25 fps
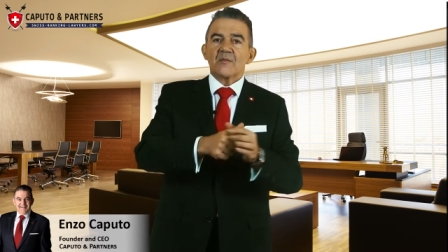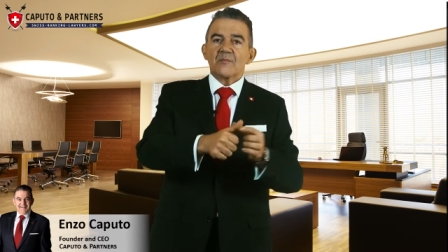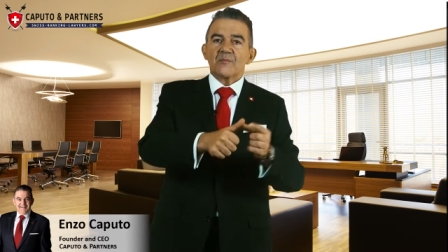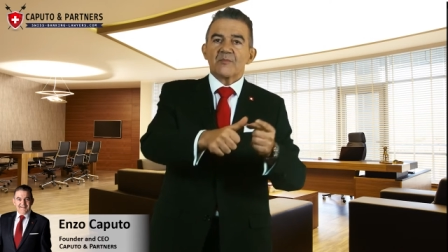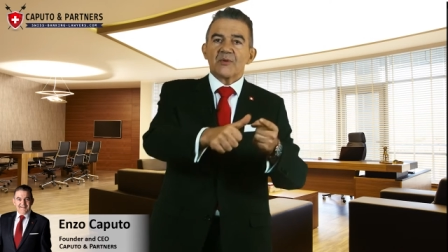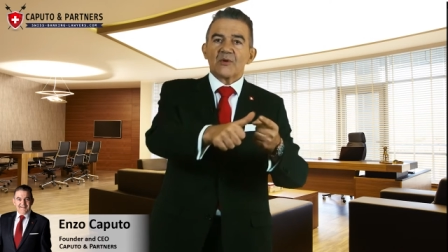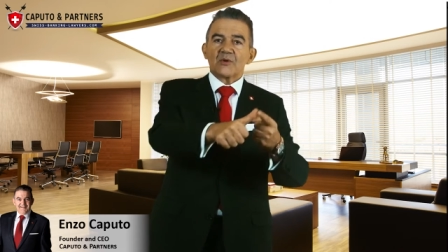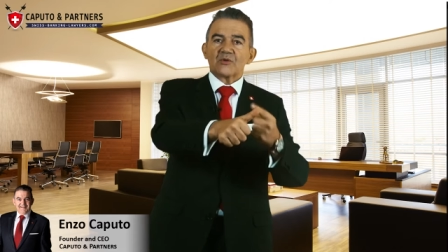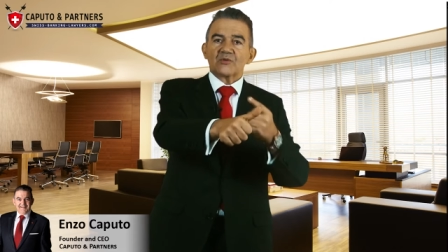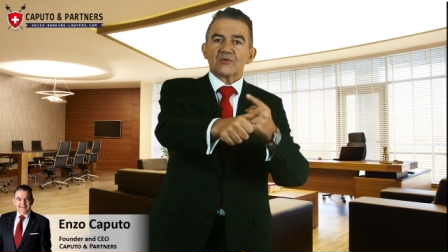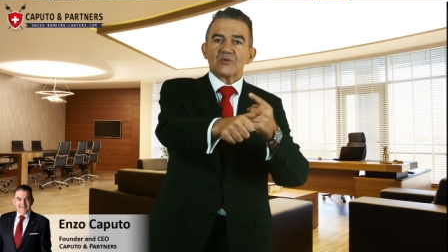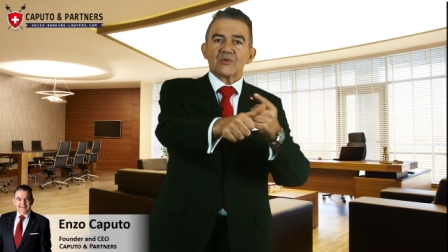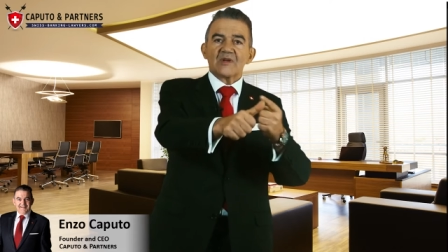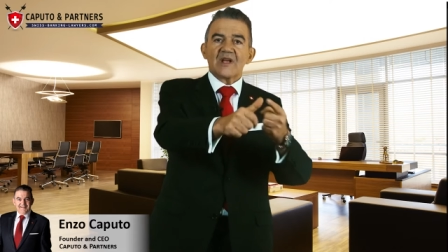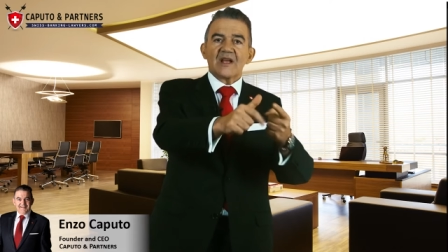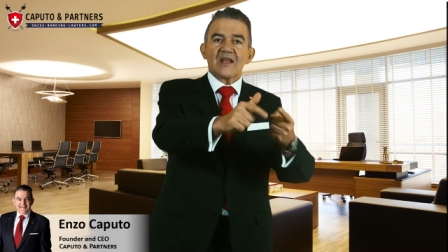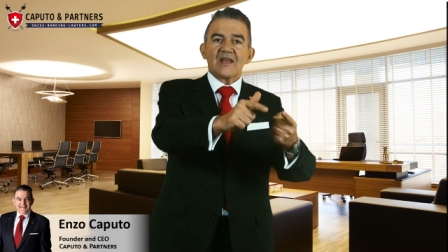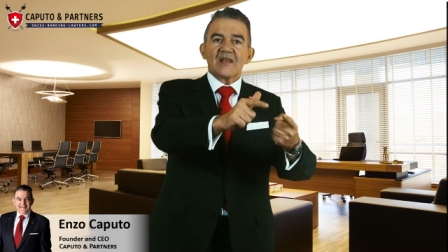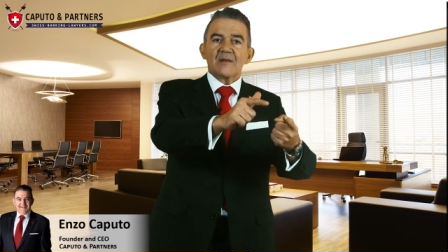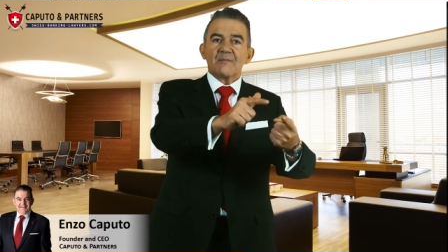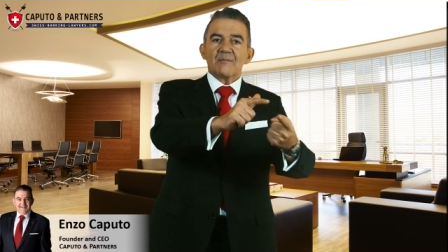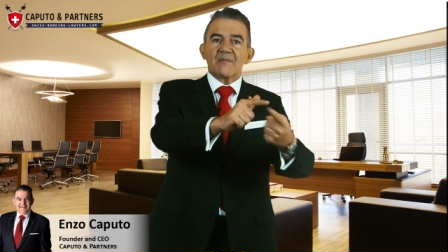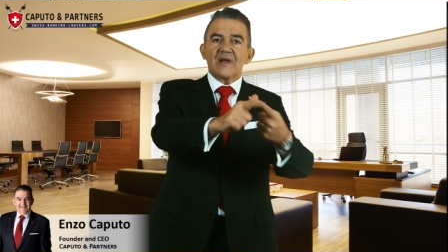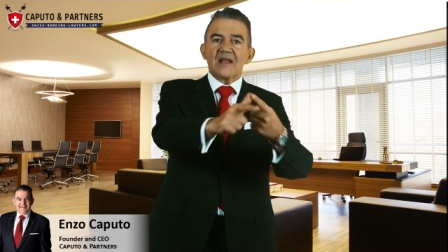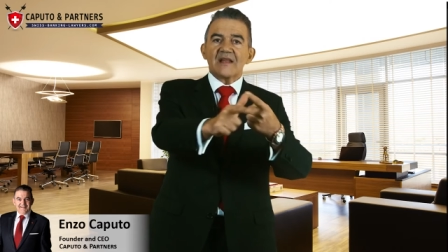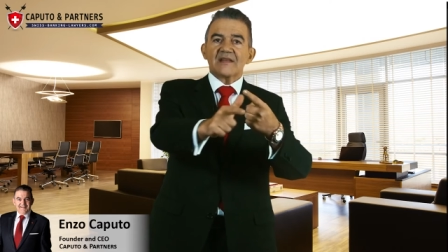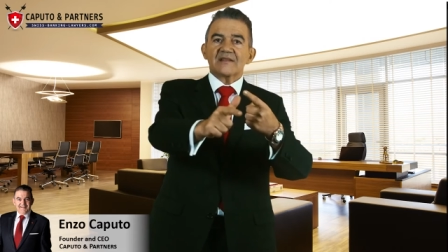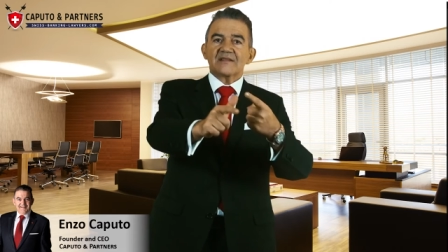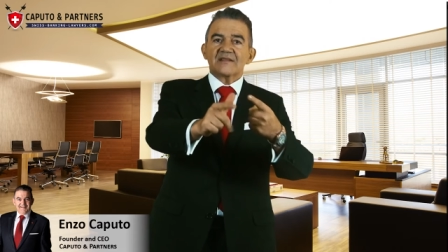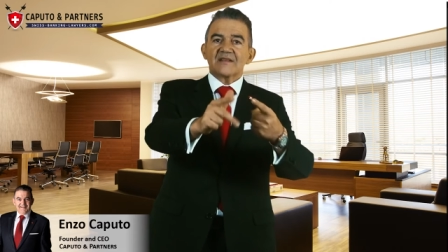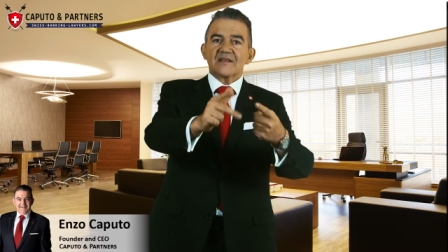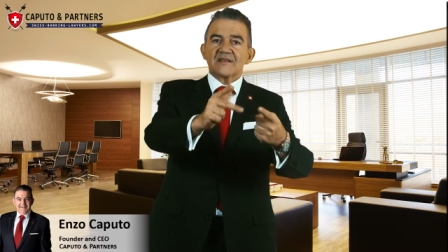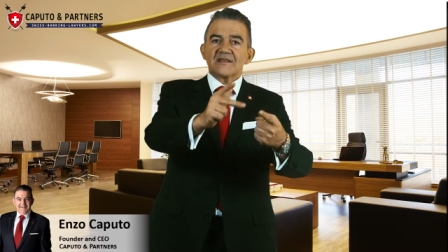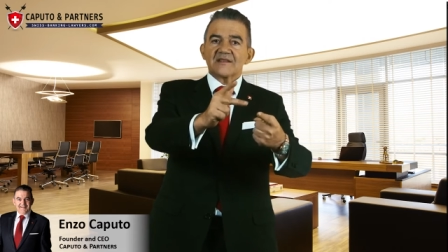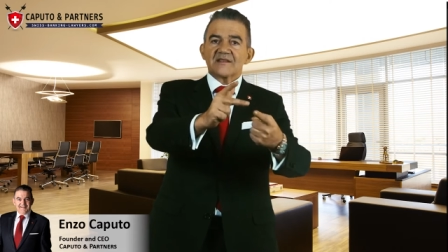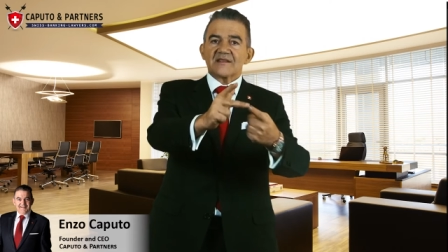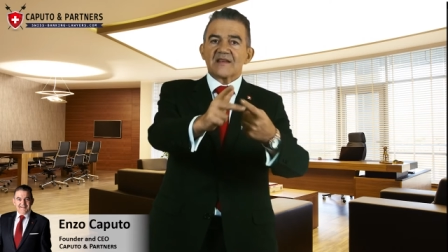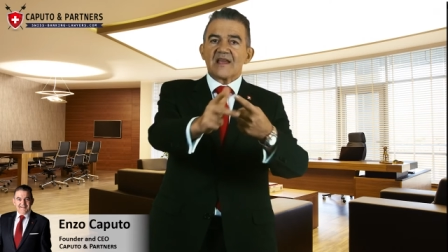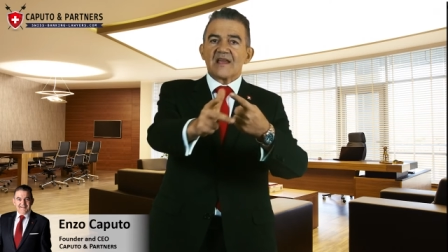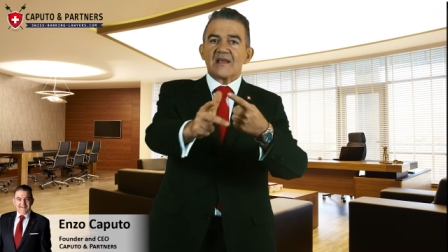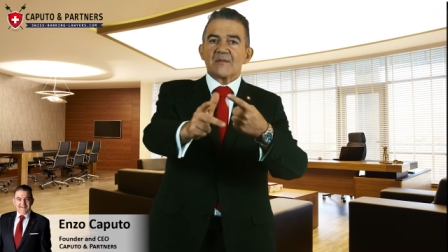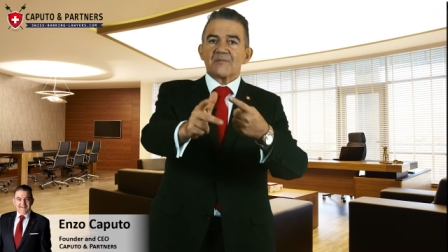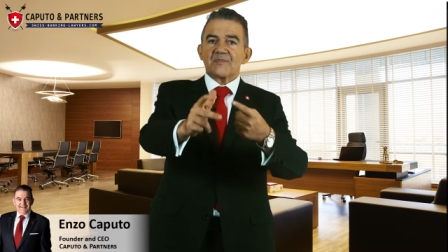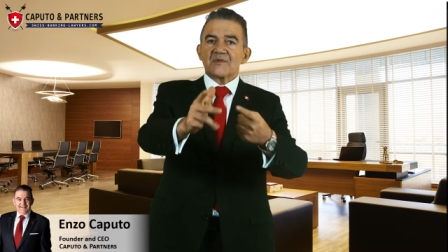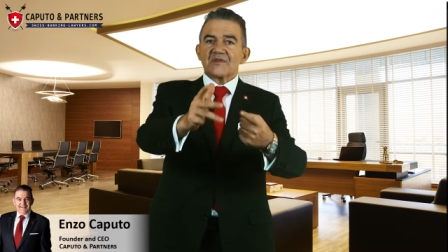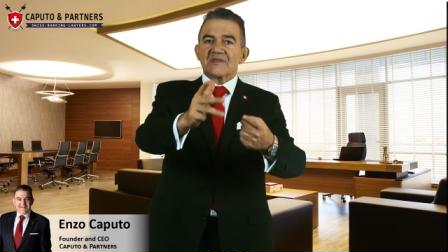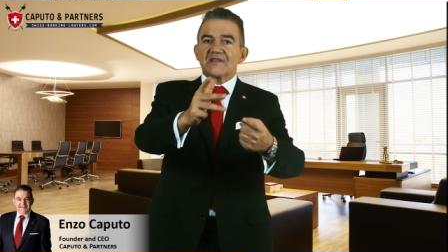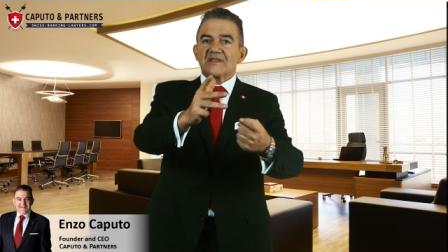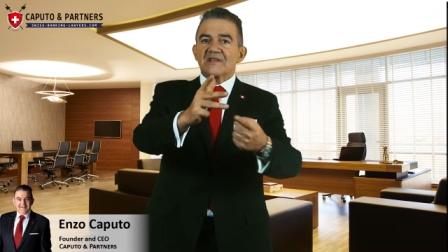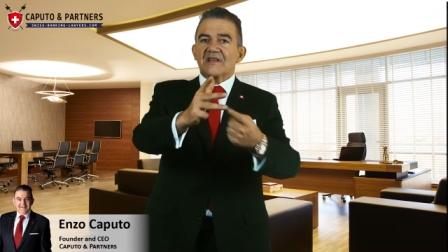Portugal, Malta,
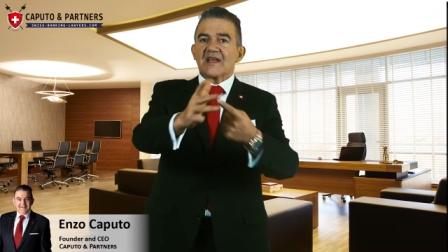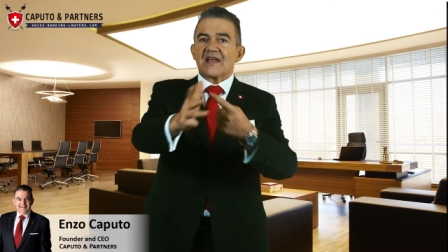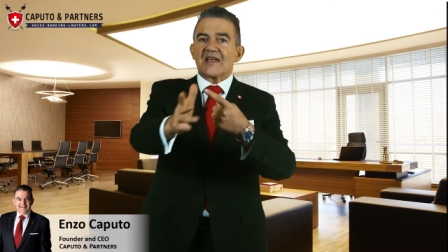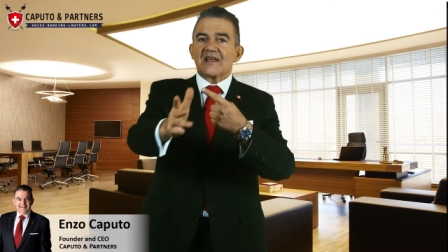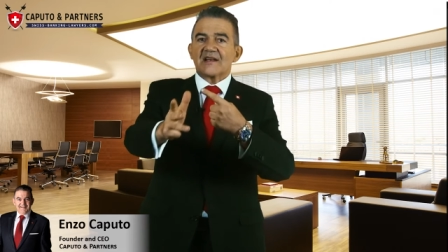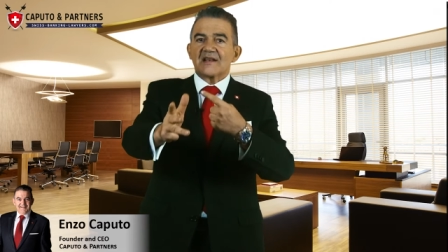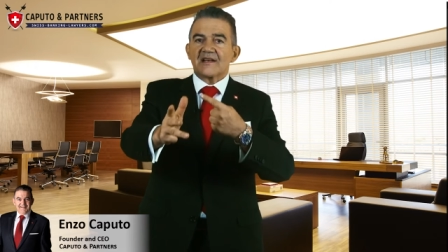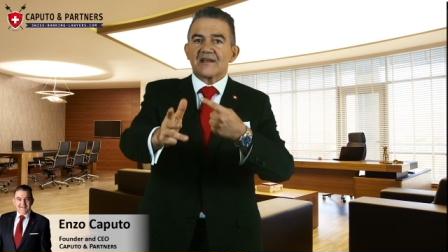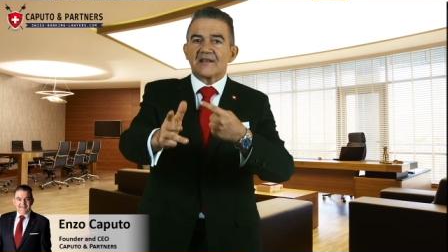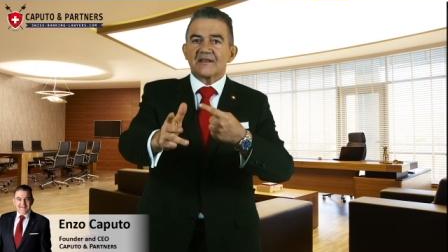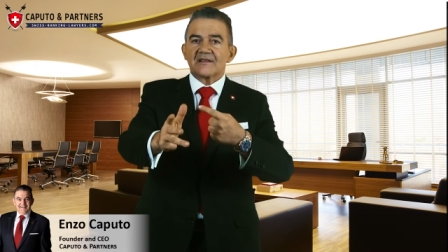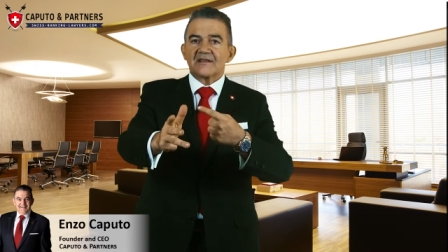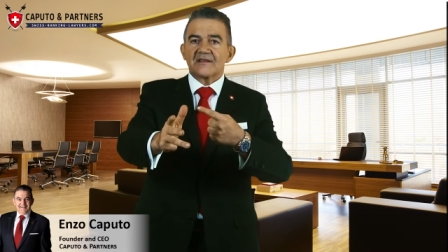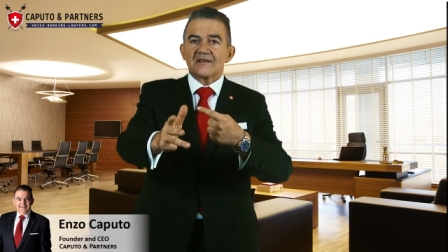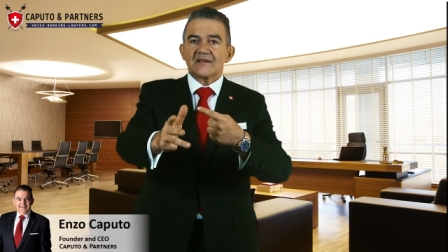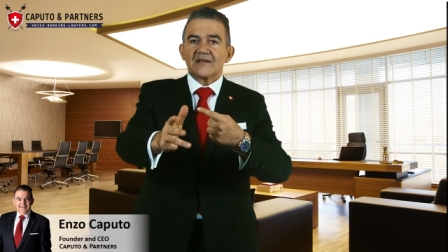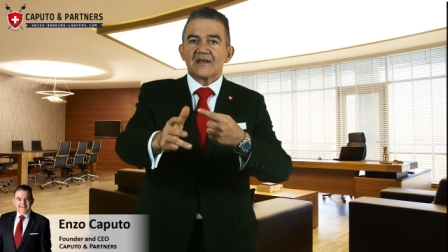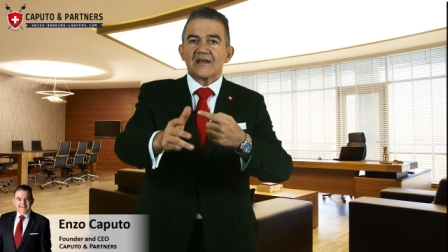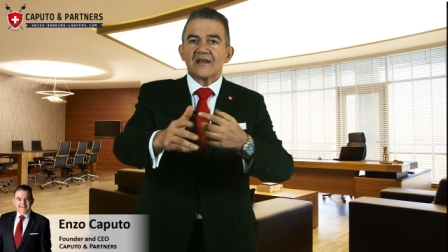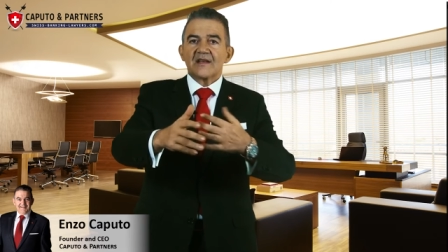Cyprus and Ireland,